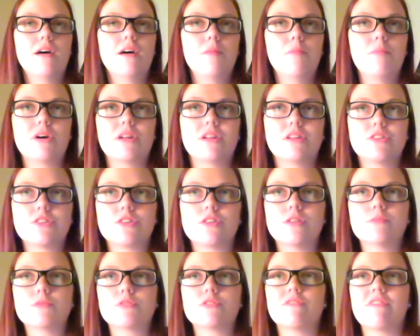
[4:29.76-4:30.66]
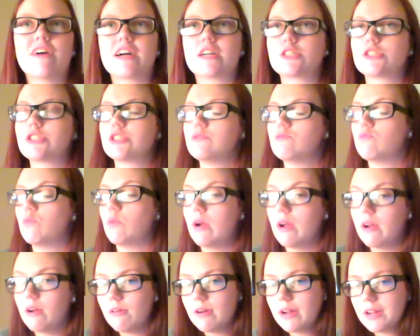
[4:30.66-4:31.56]
But in terms of actually
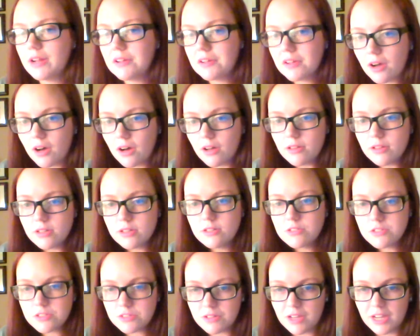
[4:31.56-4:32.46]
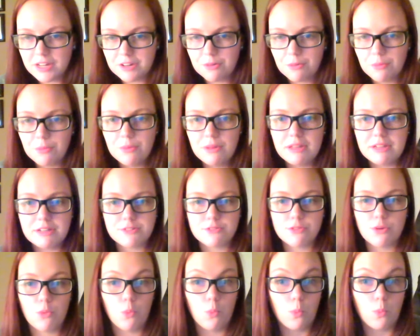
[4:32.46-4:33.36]
wearing colors, I don't like
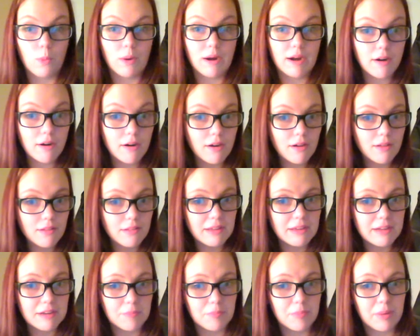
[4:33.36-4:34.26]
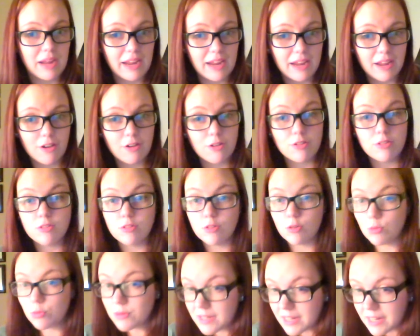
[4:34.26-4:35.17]
to wear a lot of pink
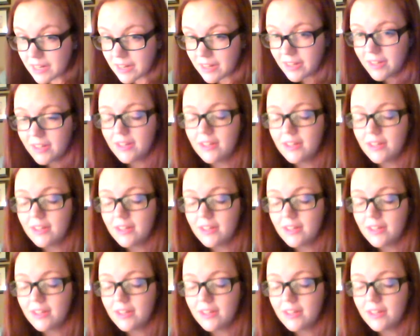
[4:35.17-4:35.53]
clothing.